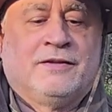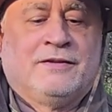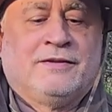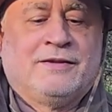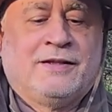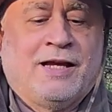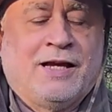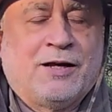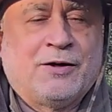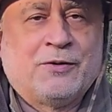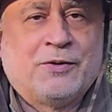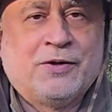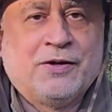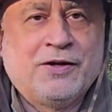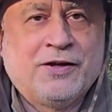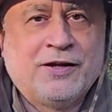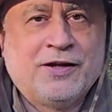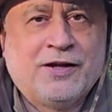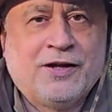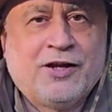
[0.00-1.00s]
Now,
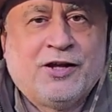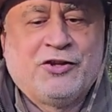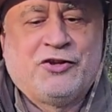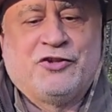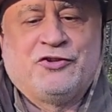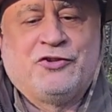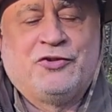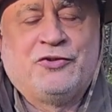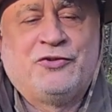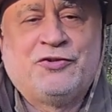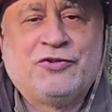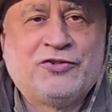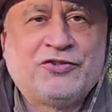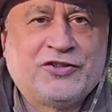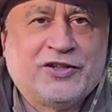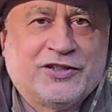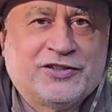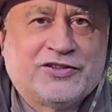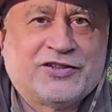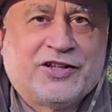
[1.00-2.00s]
the
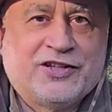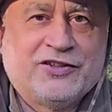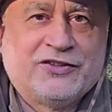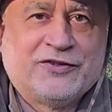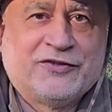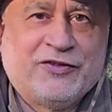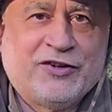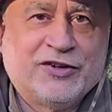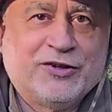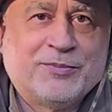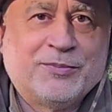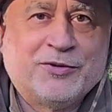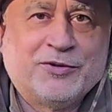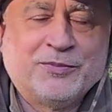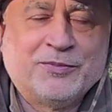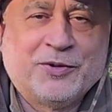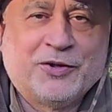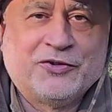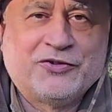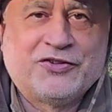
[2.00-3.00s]
226 is available
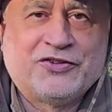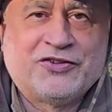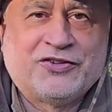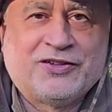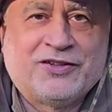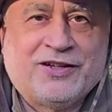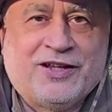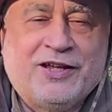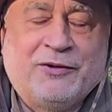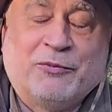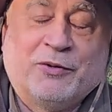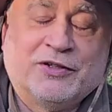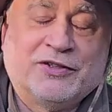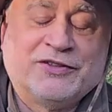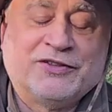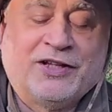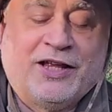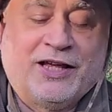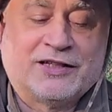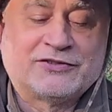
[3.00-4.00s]
in both, well,
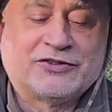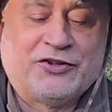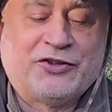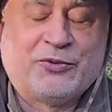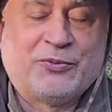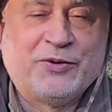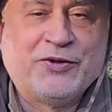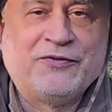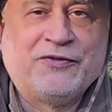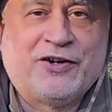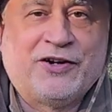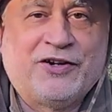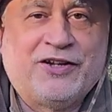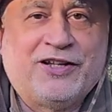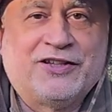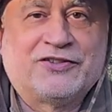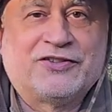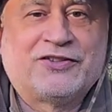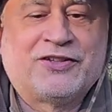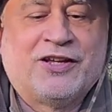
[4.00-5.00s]
in actually 3
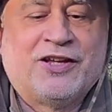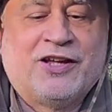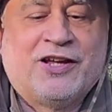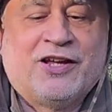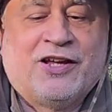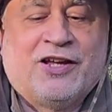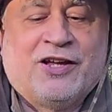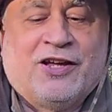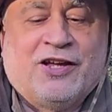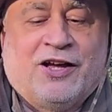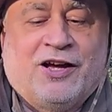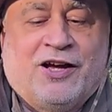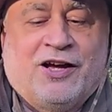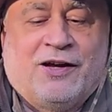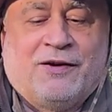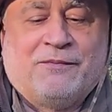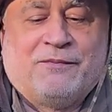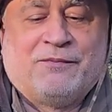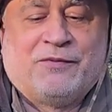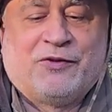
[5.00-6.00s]
variants
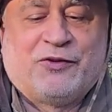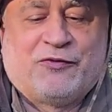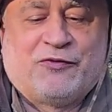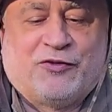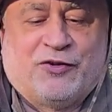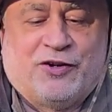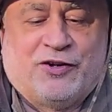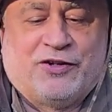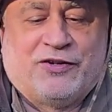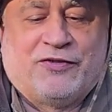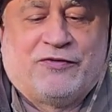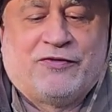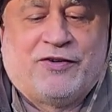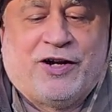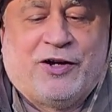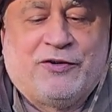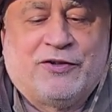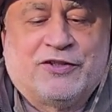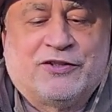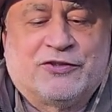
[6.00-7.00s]
for
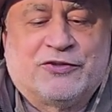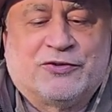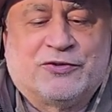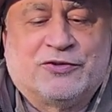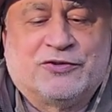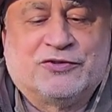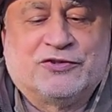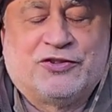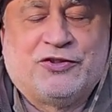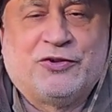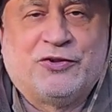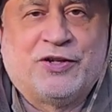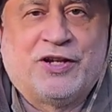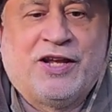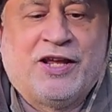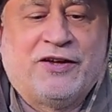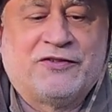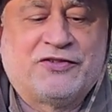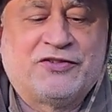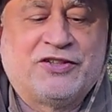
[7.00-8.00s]
firing controls. You can
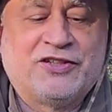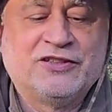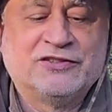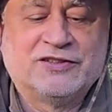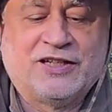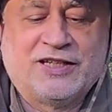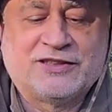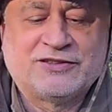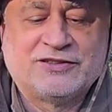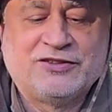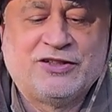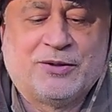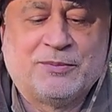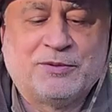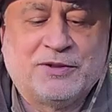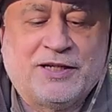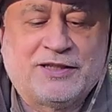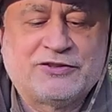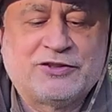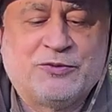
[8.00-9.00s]
have single action,
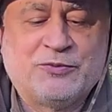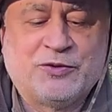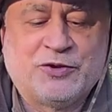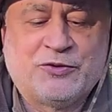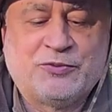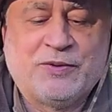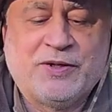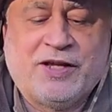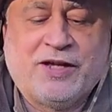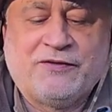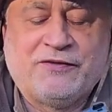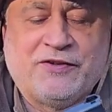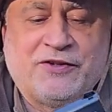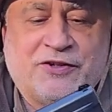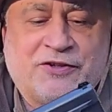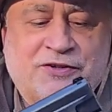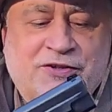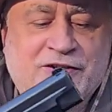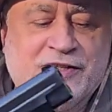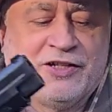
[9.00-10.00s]
double action, which we have
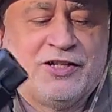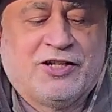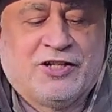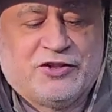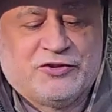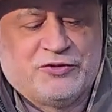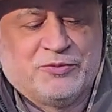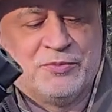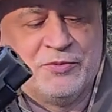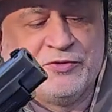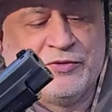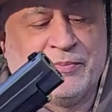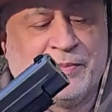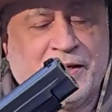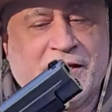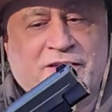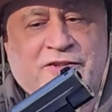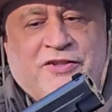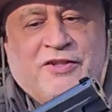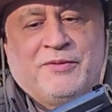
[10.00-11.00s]
here. Just remove the
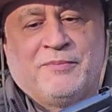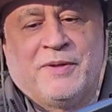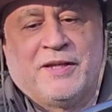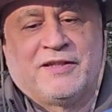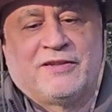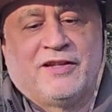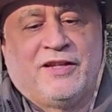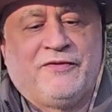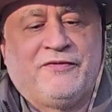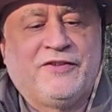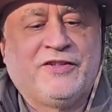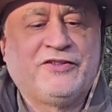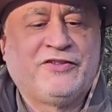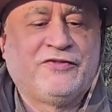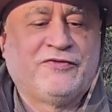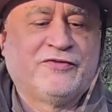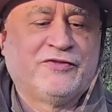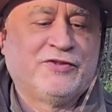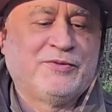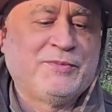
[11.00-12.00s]
magazine, make life easy
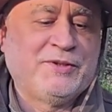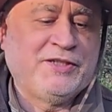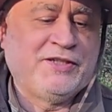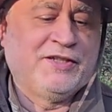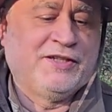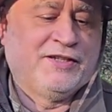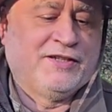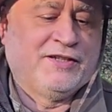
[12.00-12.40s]
for me.